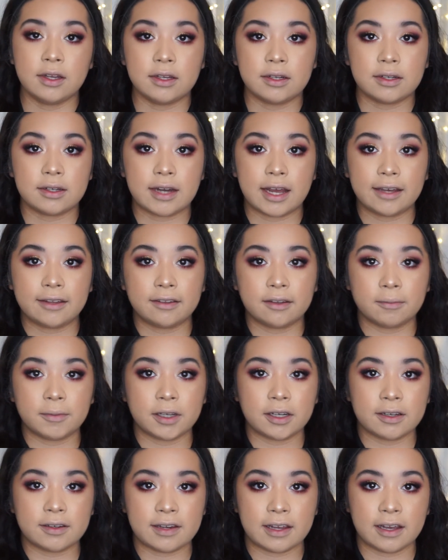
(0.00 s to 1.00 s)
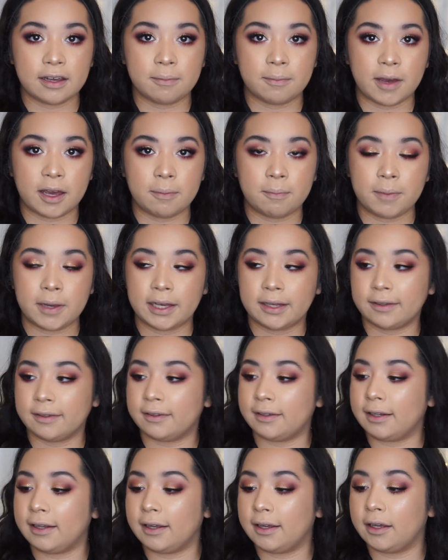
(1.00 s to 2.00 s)
Next I'm going to take my
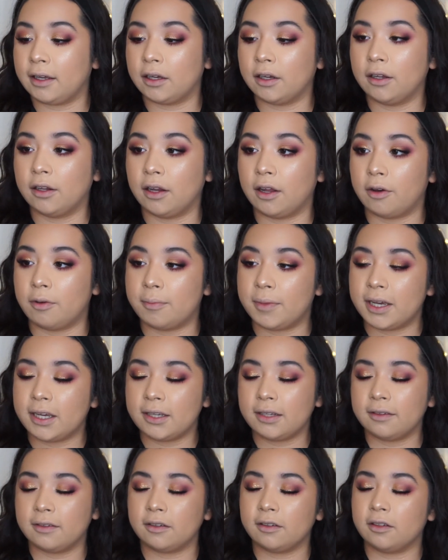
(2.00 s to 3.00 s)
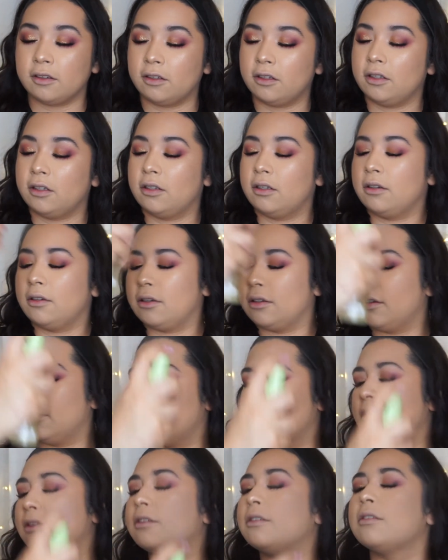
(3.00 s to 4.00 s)
Pixie Glow Mist
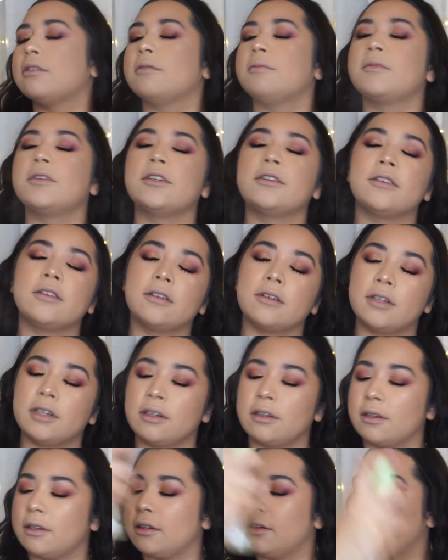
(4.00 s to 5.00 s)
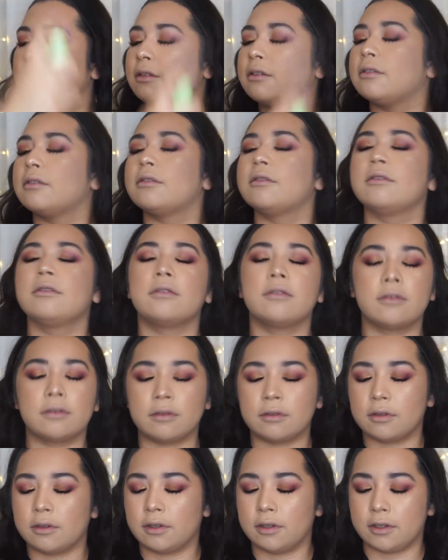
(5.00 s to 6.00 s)
and I'm just going to
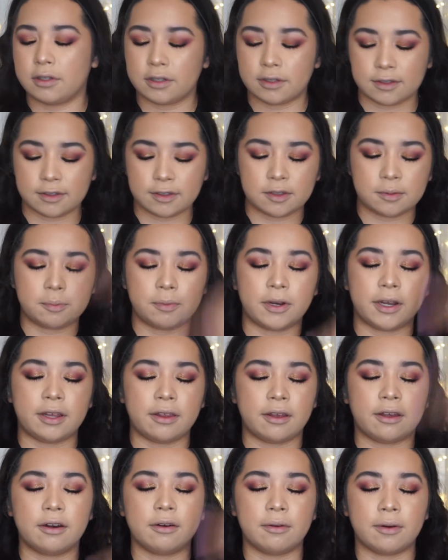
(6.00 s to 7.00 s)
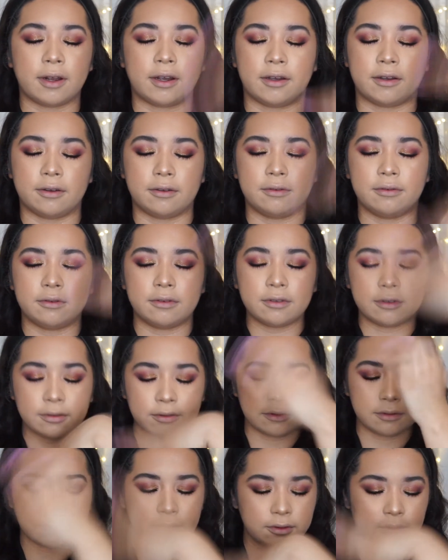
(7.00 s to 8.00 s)
spray that around.
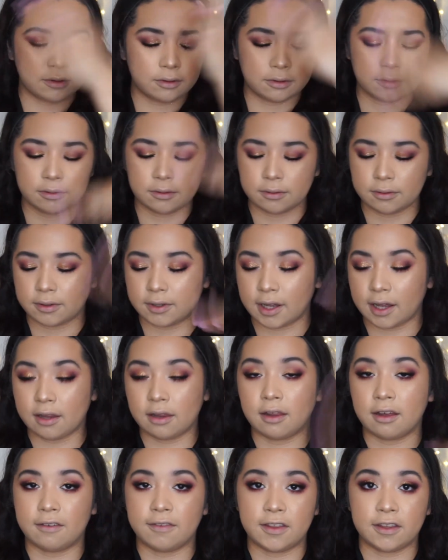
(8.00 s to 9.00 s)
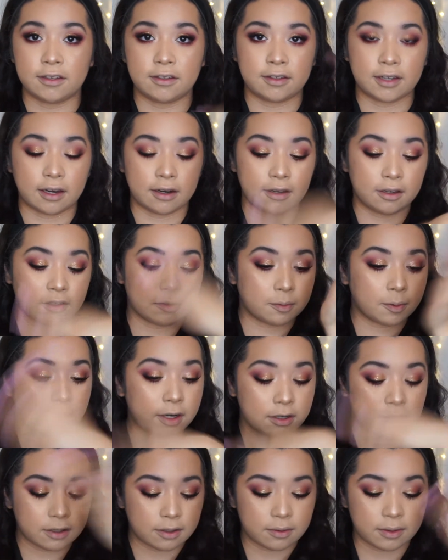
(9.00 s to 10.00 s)
I love this setting spray
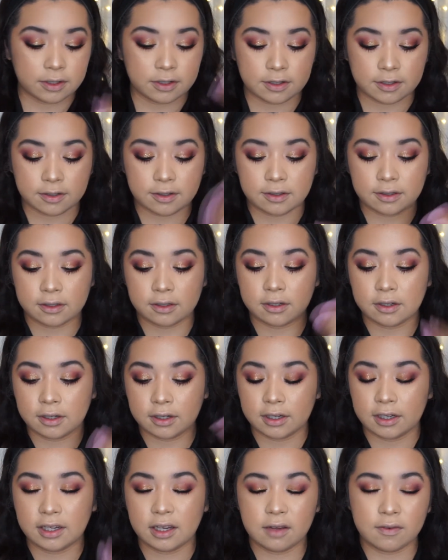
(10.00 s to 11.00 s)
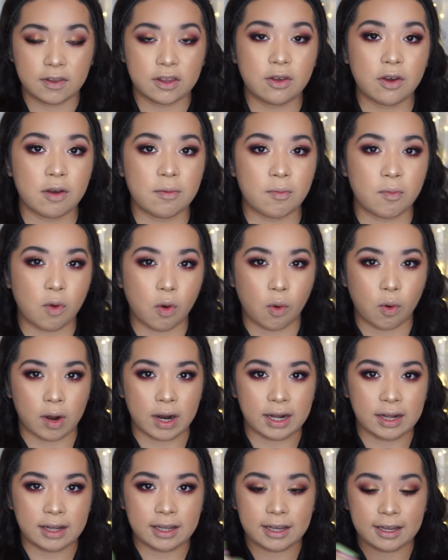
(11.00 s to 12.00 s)
too. It just, even though I'm
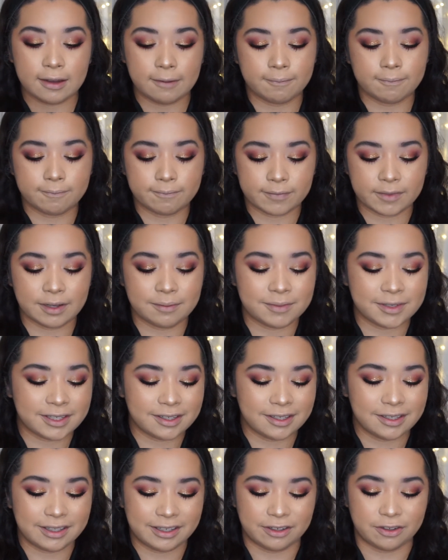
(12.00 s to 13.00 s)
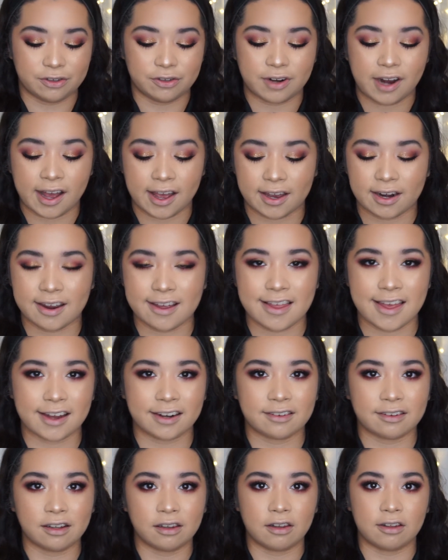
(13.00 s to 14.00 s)
oily, I'm still a little dry and I like
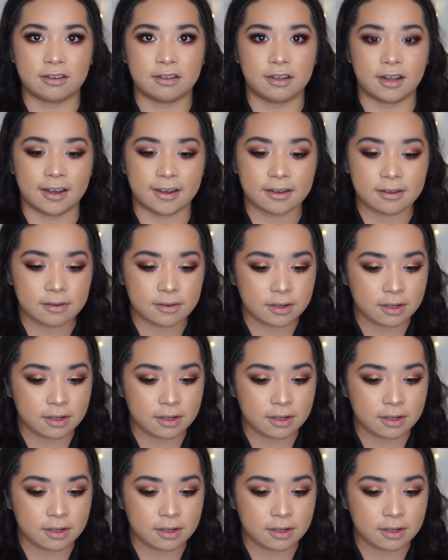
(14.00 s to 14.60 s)
to look like